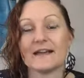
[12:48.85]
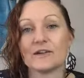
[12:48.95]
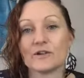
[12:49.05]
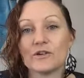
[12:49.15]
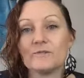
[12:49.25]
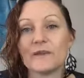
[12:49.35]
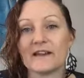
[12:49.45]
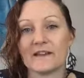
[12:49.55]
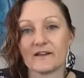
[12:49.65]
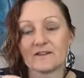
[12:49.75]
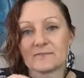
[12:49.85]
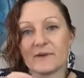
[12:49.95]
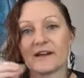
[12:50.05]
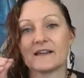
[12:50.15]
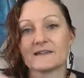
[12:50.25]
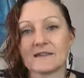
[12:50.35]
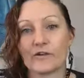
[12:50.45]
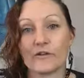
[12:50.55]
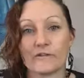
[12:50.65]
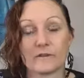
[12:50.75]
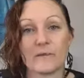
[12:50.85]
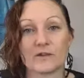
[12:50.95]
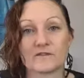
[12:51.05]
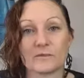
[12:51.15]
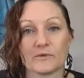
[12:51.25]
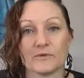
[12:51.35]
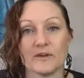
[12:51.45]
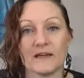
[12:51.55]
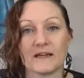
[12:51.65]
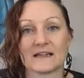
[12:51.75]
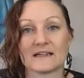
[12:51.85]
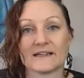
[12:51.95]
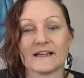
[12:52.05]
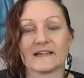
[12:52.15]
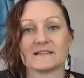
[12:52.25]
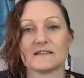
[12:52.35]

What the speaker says: It could be that you're spreading yourself over multiple clinics.